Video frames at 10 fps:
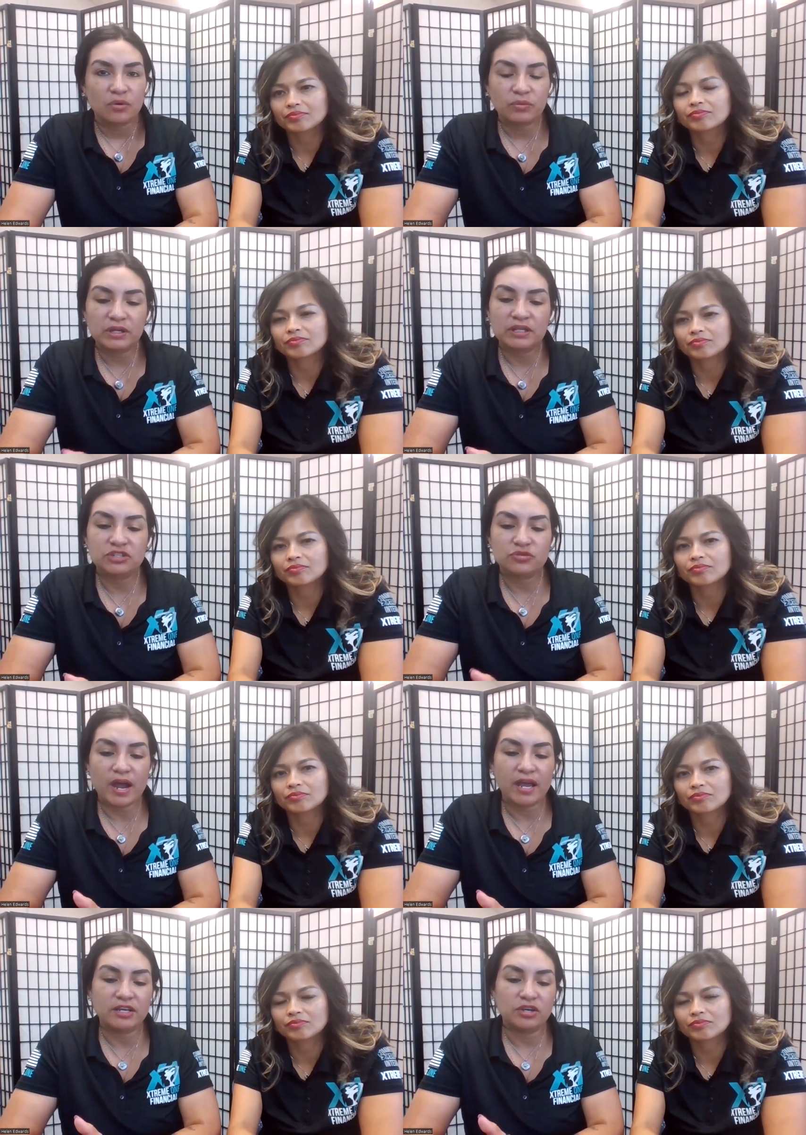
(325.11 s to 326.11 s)
Speaker 1: really
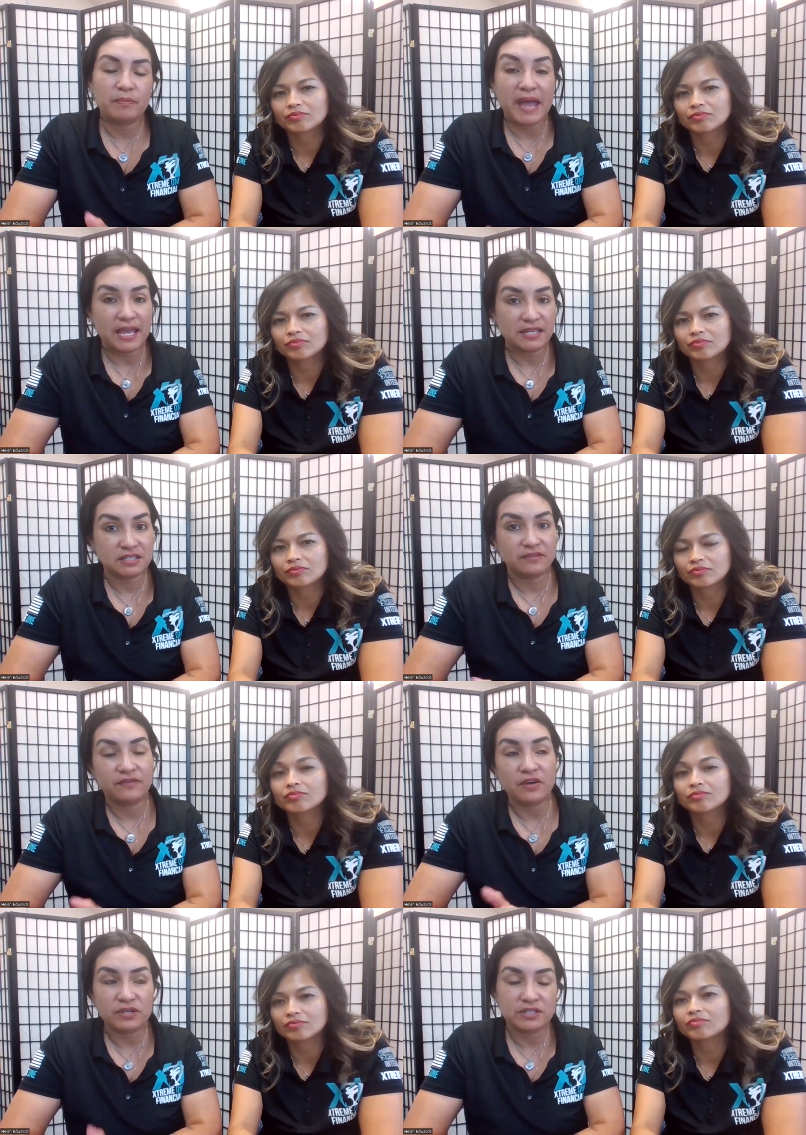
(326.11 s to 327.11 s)
try your best to
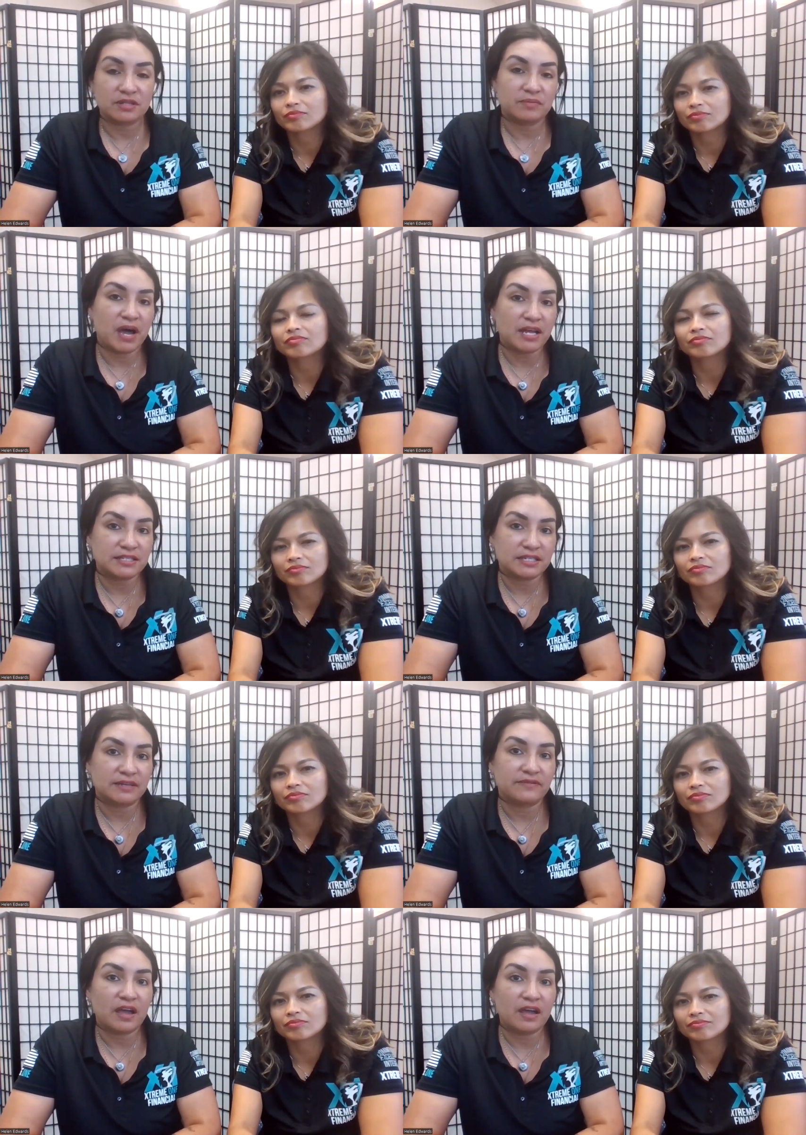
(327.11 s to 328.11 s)
focus on the
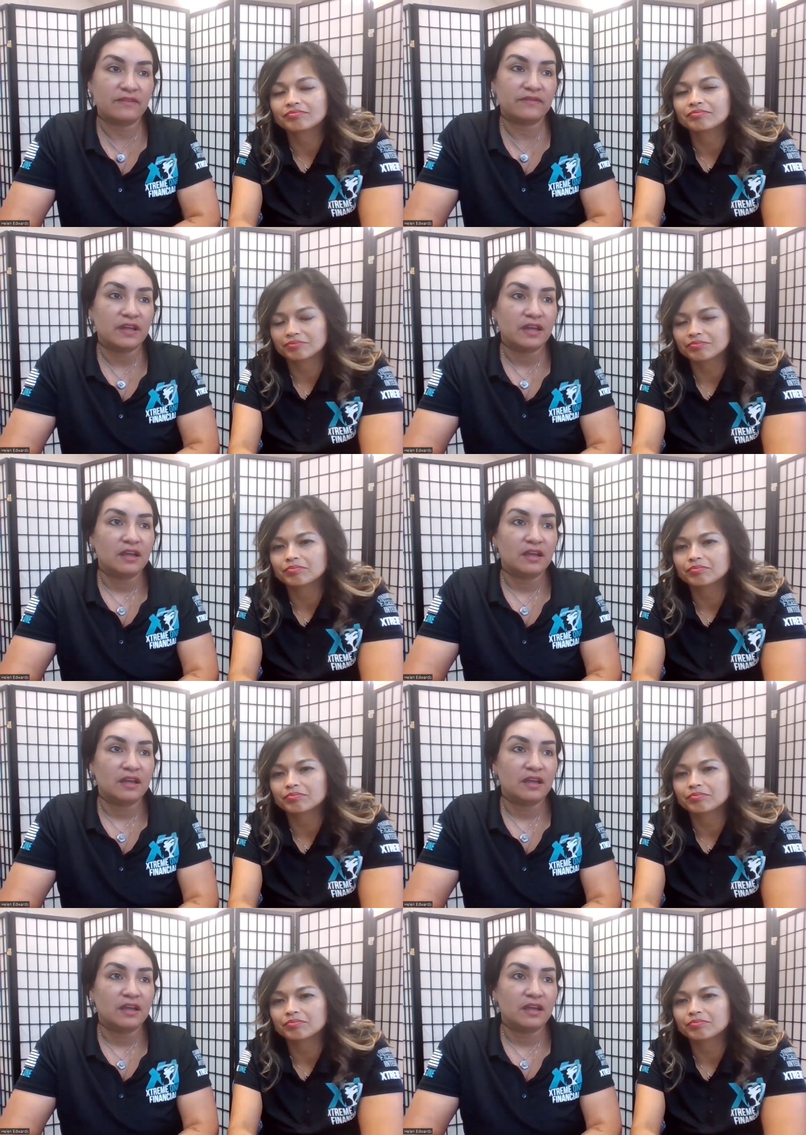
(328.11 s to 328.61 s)
positive of